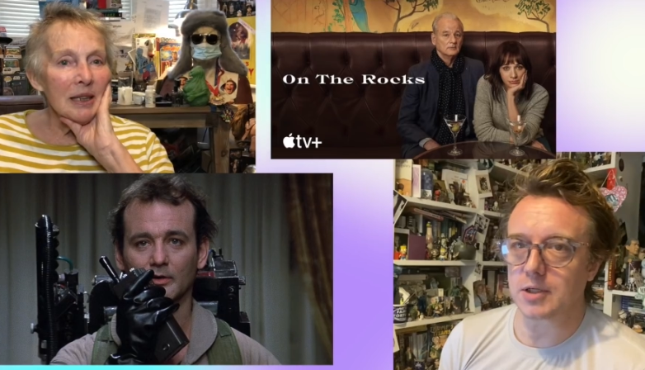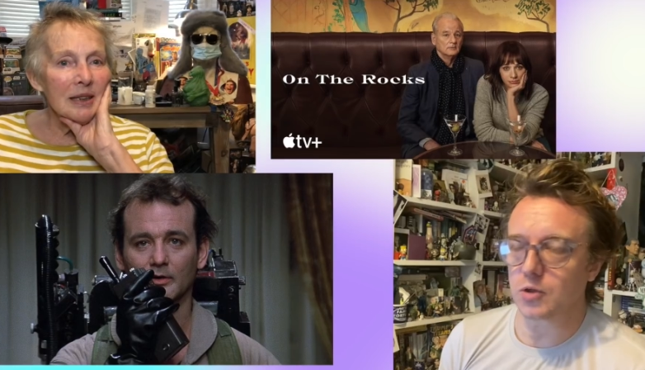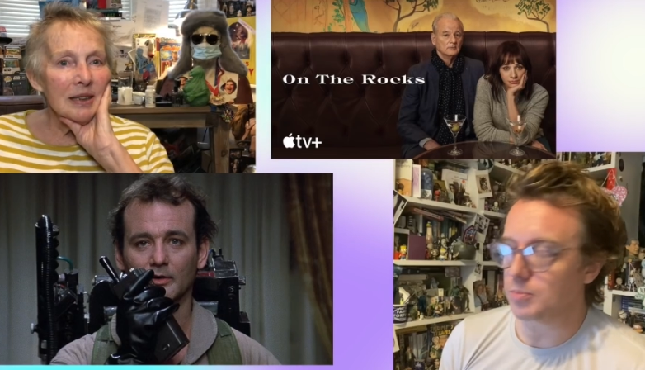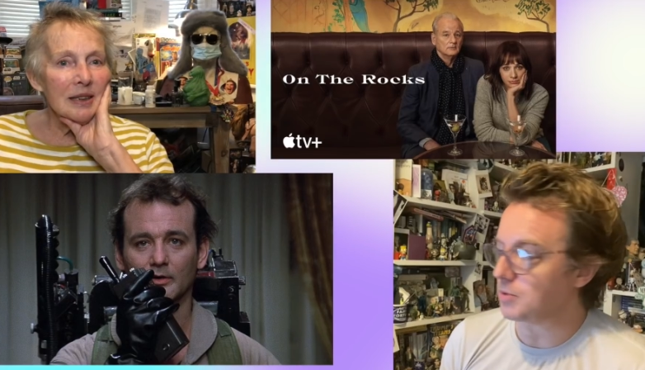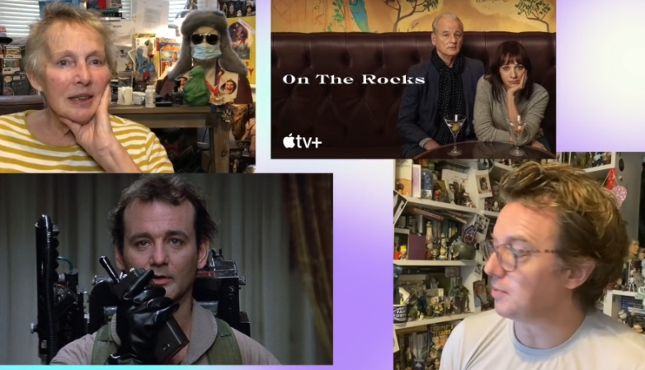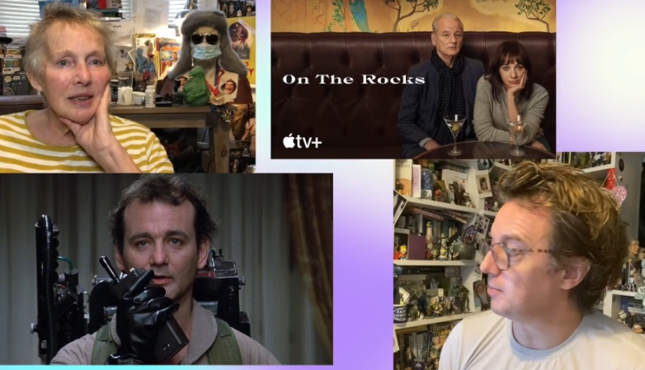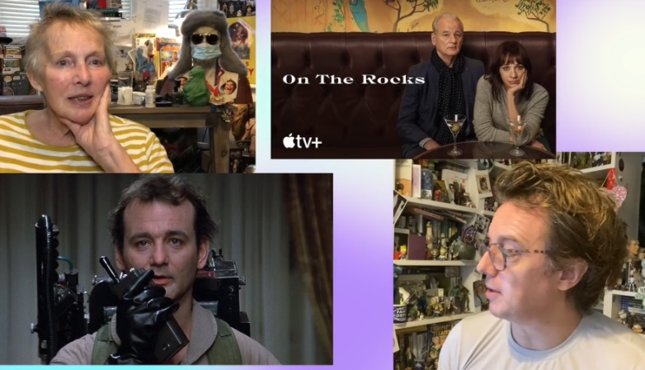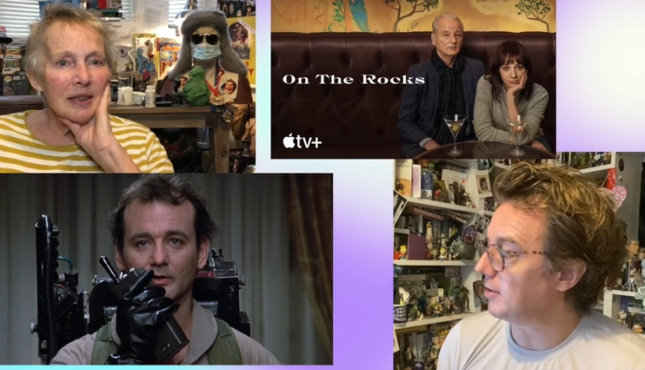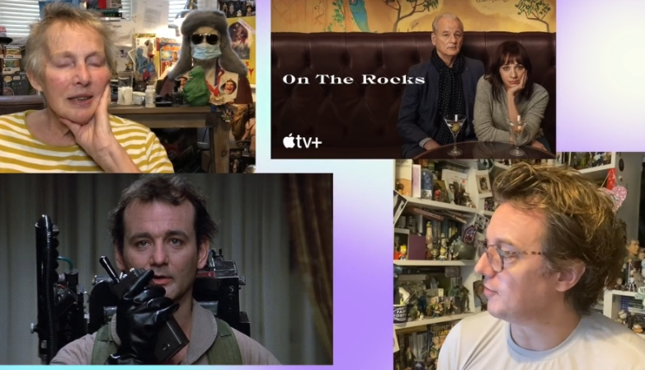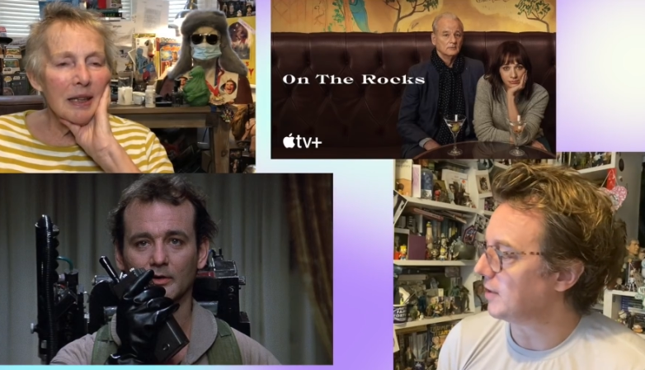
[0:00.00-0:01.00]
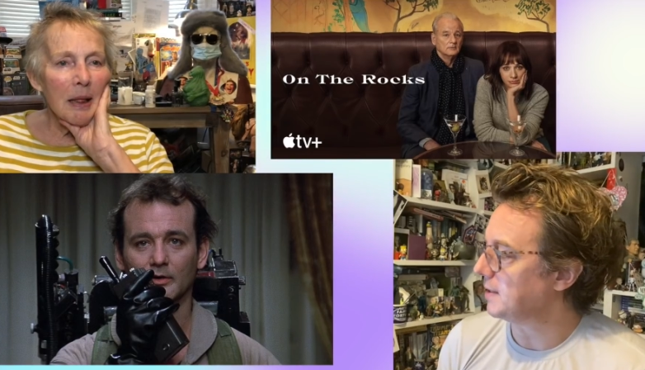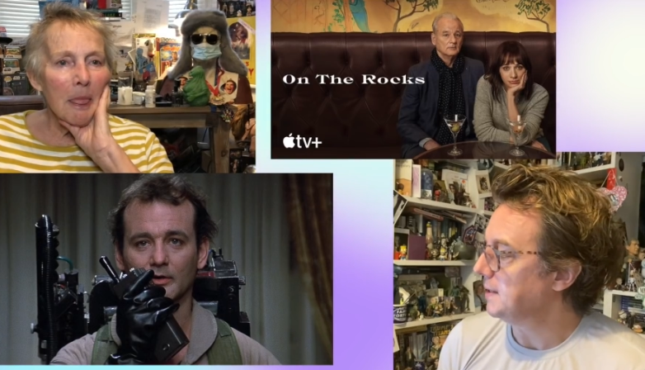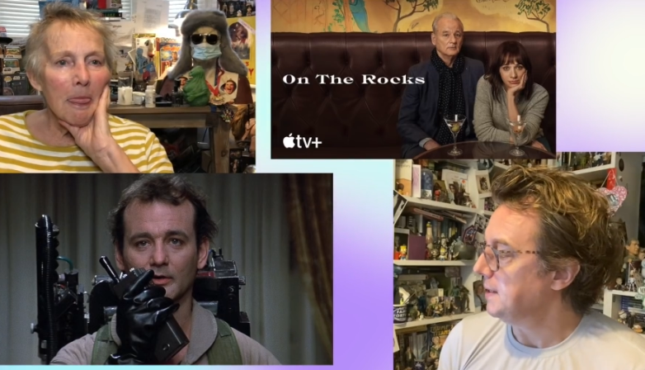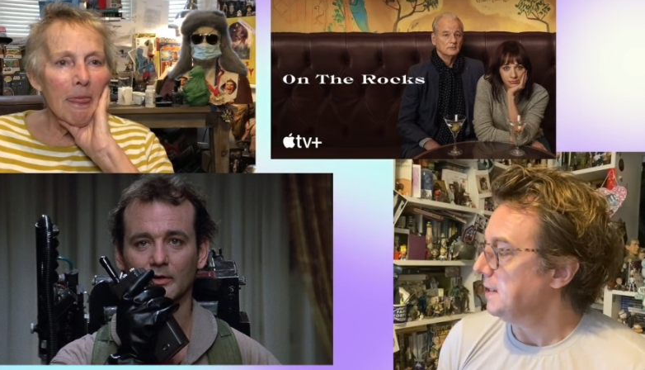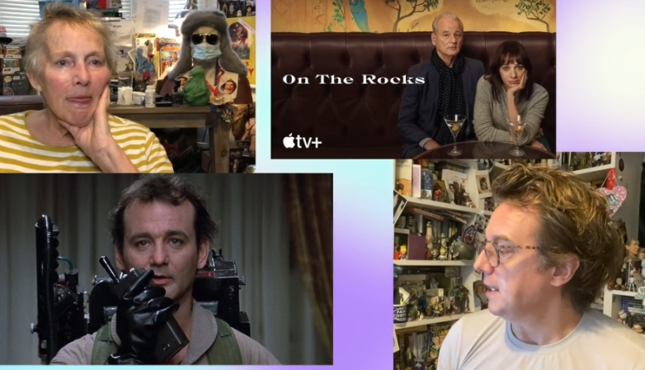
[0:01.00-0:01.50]
Speaker 1: enormous Bill Murray fan.
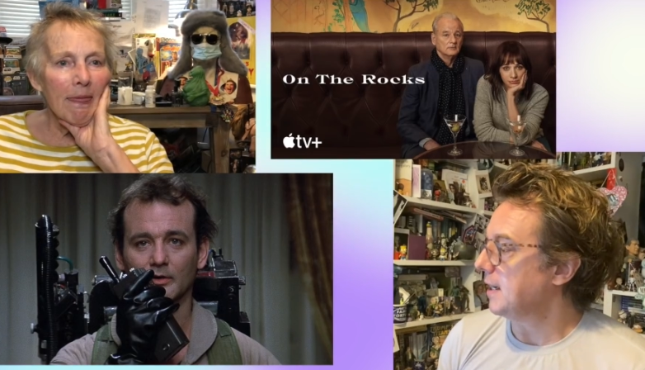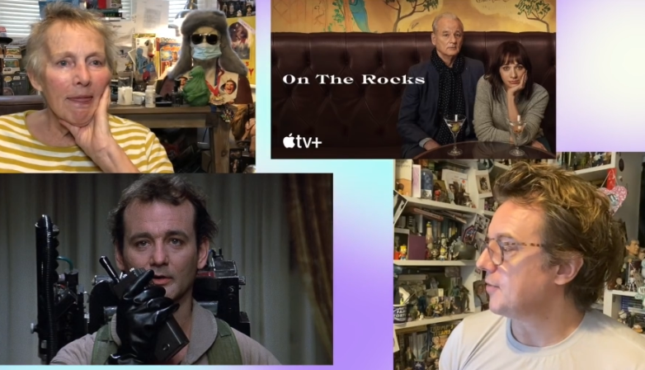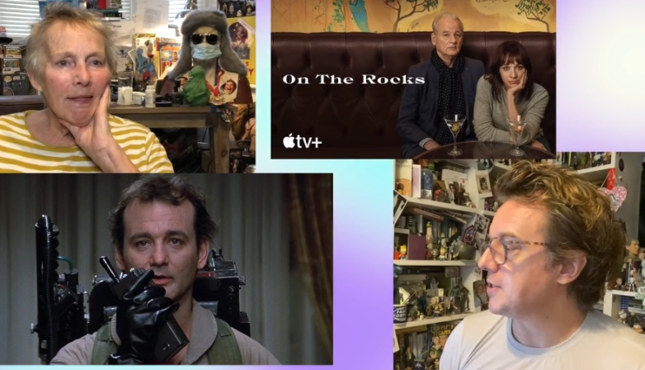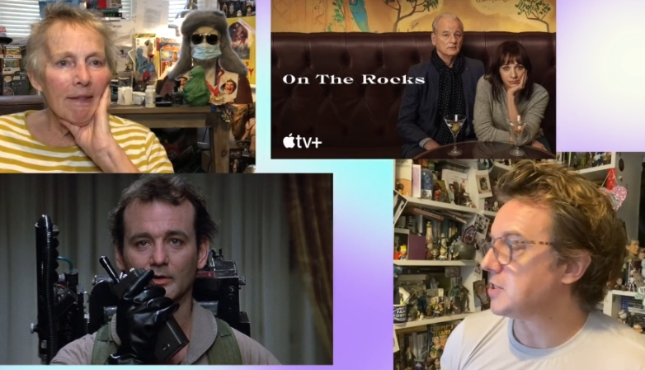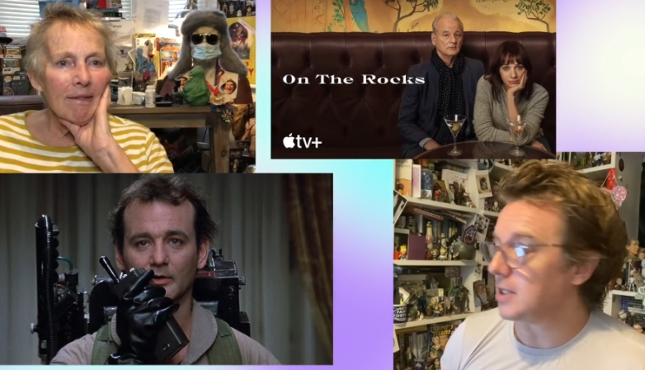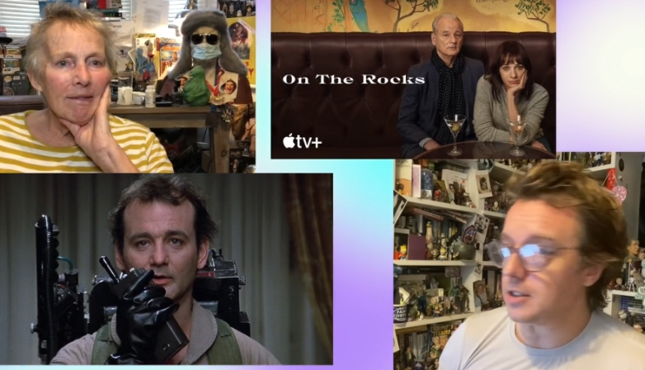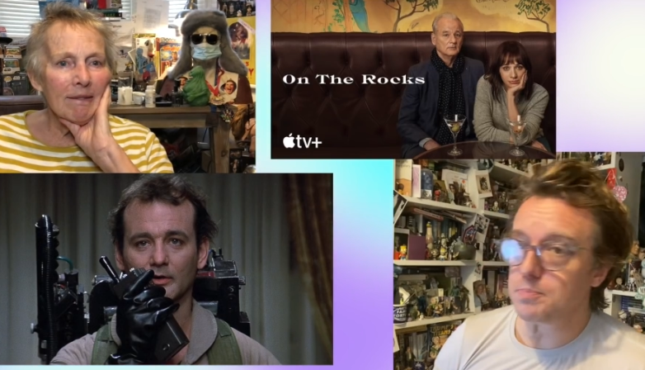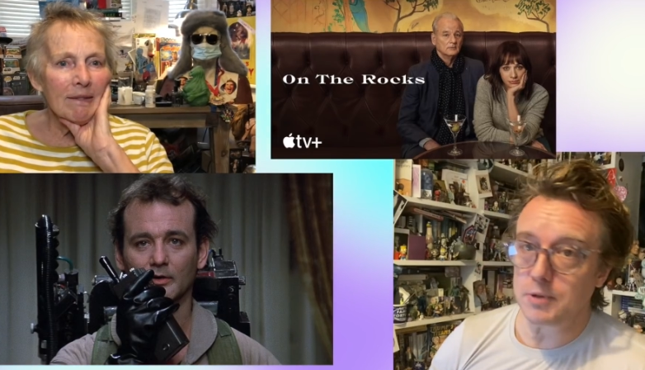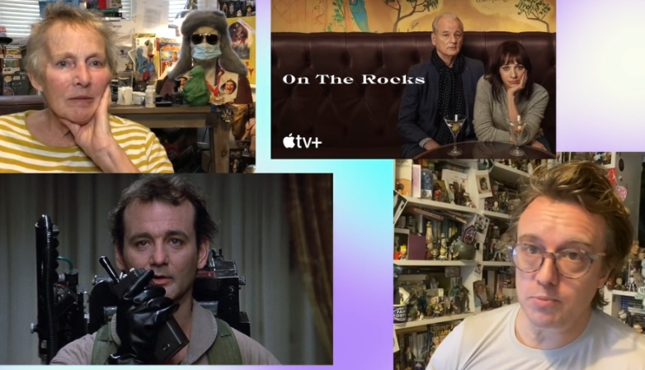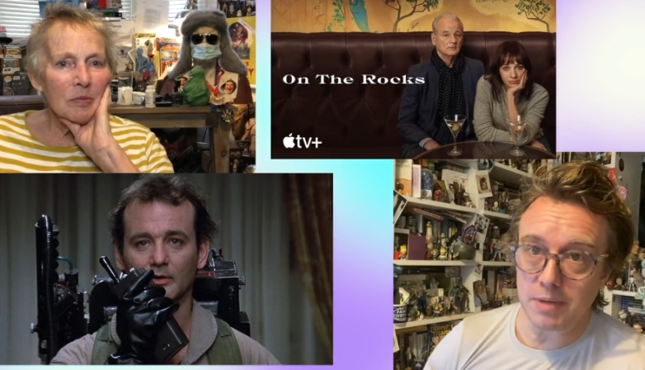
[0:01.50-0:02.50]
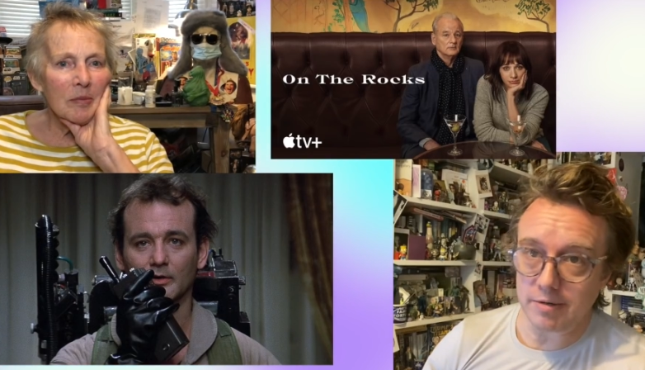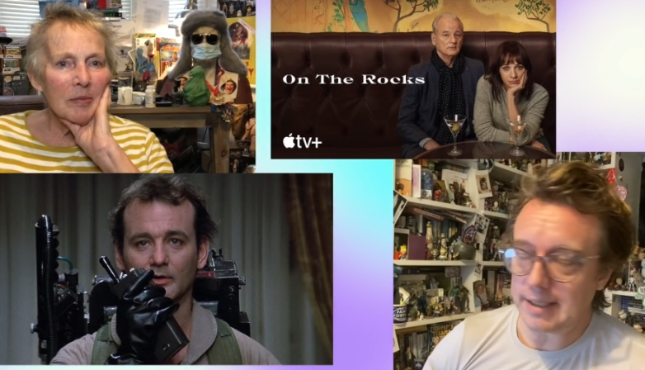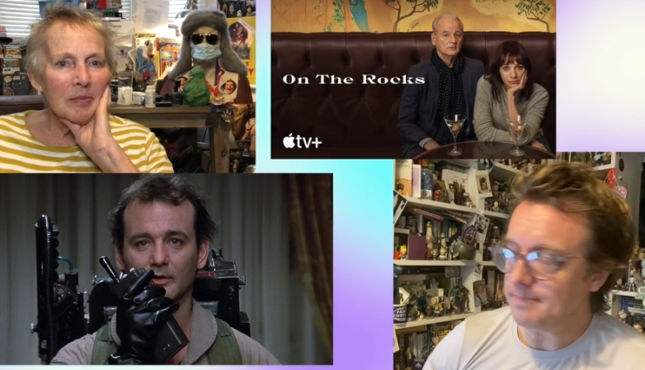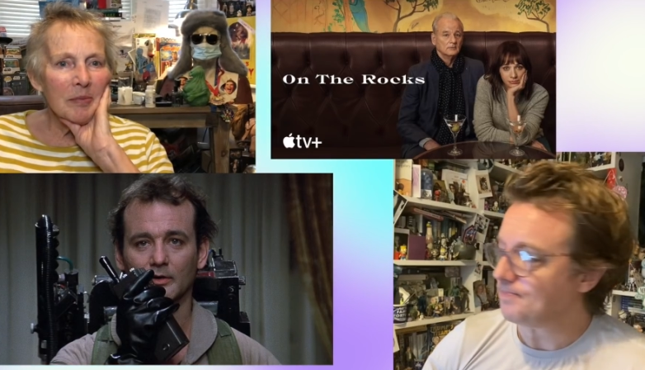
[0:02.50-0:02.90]
Uh, this stars Bill Murray,